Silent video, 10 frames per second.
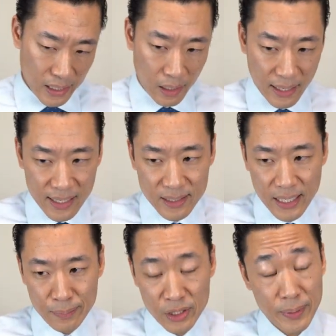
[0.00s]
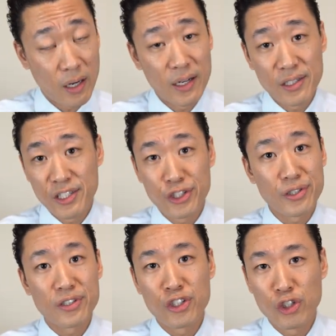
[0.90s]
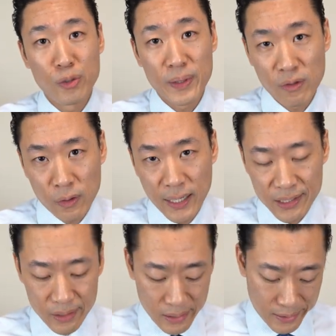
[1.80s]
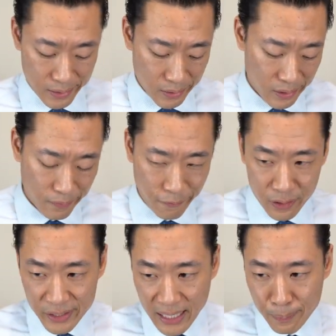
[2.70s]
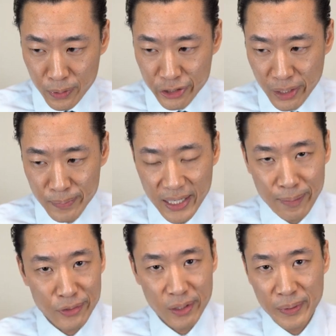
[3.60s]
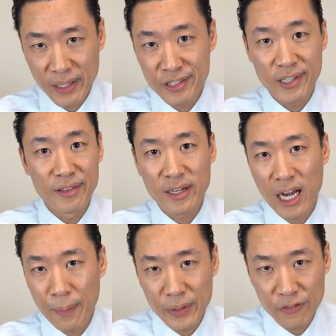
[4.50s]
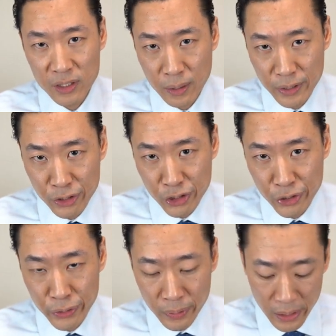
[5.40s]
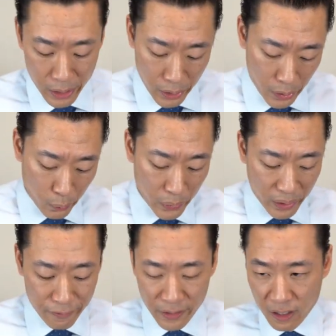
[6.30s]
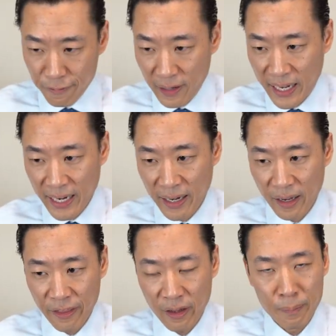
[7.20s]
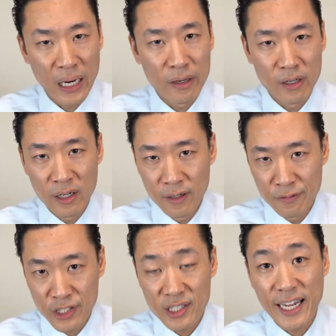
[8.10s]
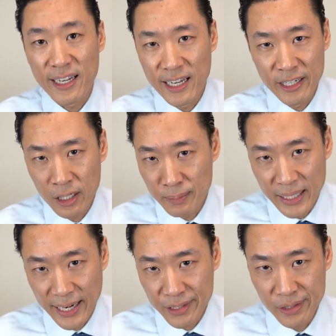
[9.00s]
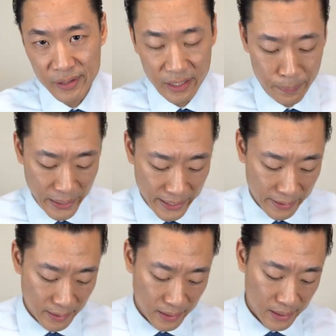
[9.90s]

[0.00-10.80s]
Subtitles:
A lot of times, to be honest, it's just a stupid request. So for example, sometimes they'll be like, send a copy of your W-2. We want to verify the amount of state income taxes that you paid.